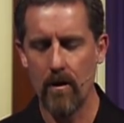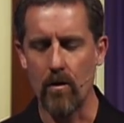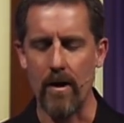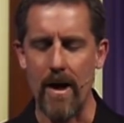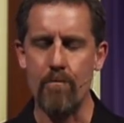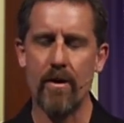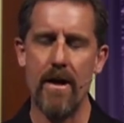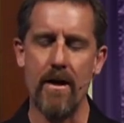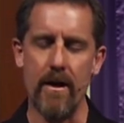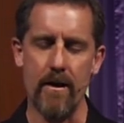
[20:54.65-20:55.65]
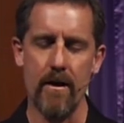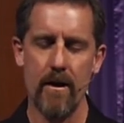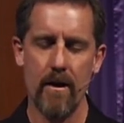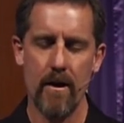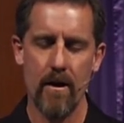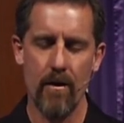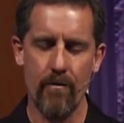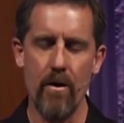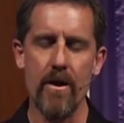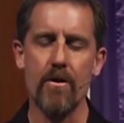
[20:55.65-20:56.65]
Lord, I pray that
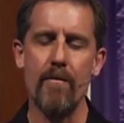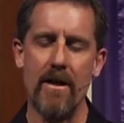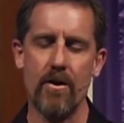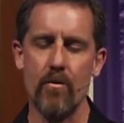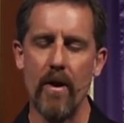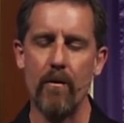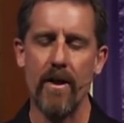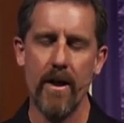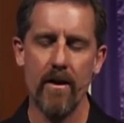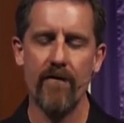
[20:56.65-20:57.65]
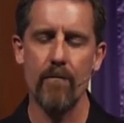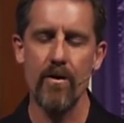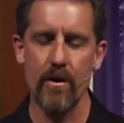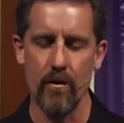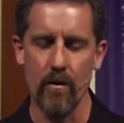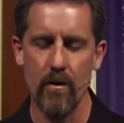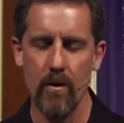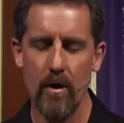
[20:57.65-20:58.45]
through this message, we would hear from you.